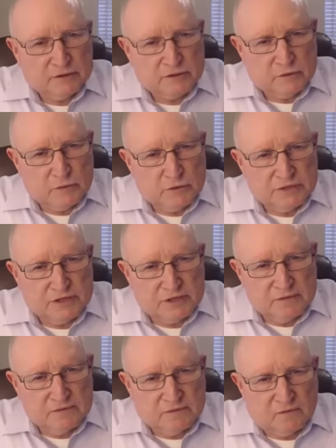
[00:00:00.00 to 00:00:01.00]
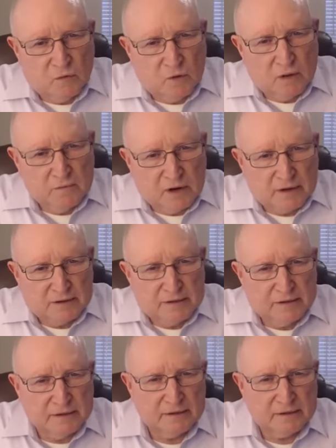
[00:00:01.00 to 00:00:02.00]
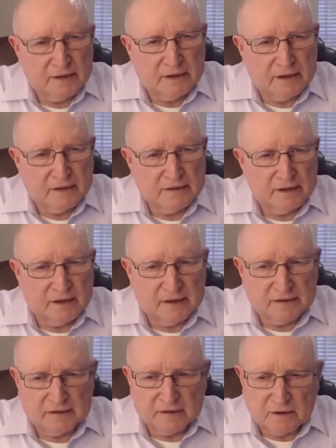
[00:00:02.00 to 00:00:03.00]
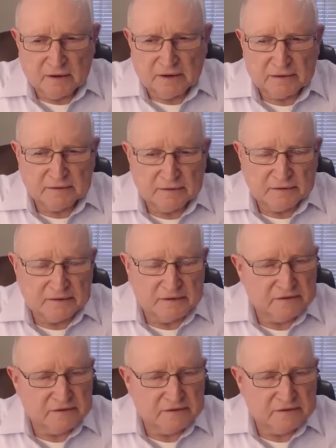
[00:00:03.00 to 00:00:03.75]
the store shelves of Walmart and Target, and